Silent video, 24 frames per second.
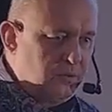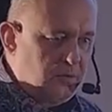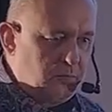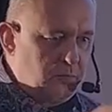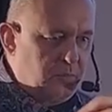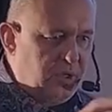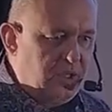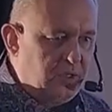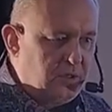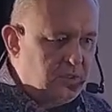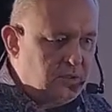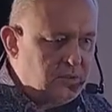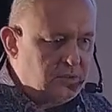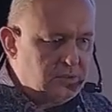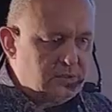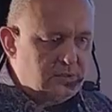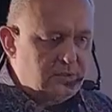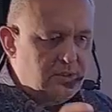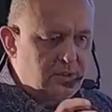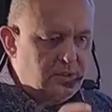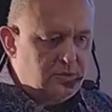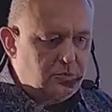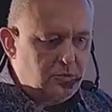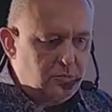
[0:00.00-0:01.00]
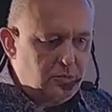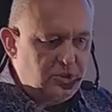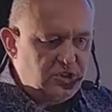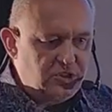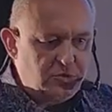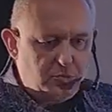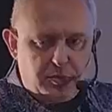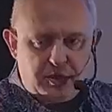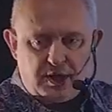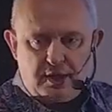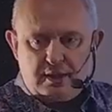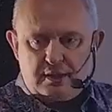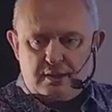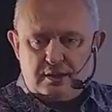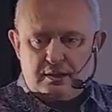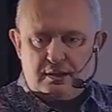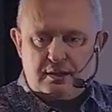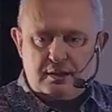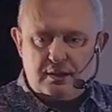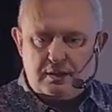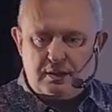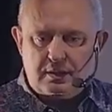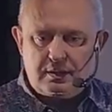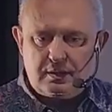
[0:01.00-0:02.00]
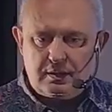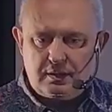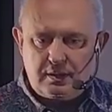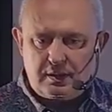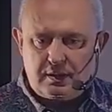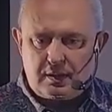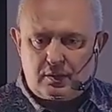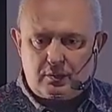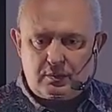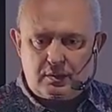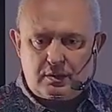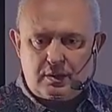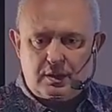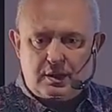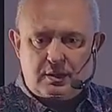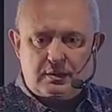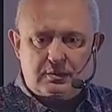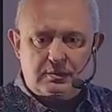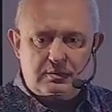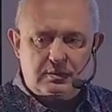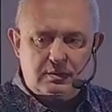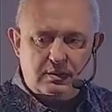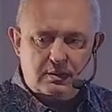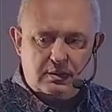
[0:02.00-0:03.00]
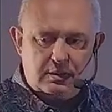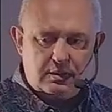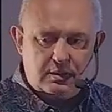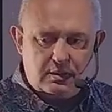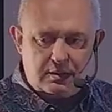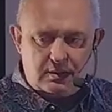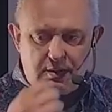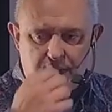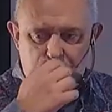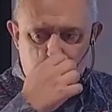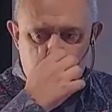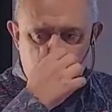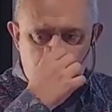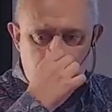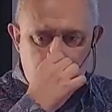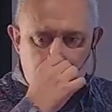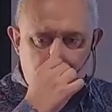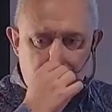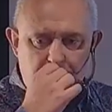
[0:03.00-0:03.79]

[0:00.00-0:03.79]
beacons has to be spread around us in the town.